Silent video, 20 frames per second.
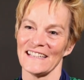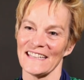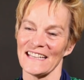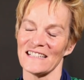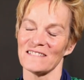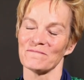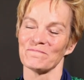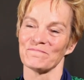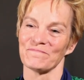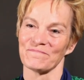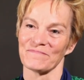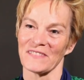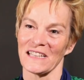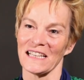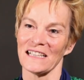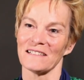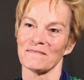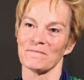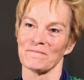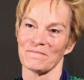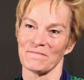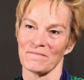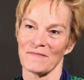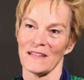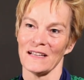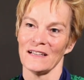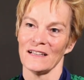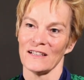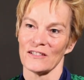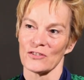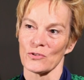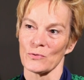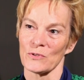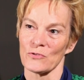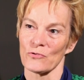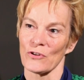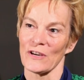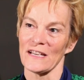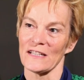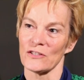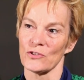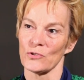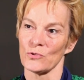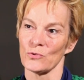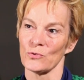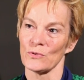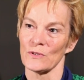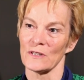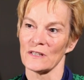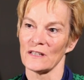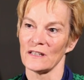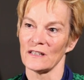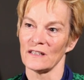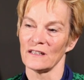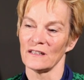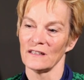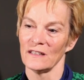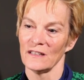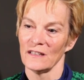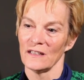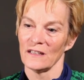Yeah. So we try to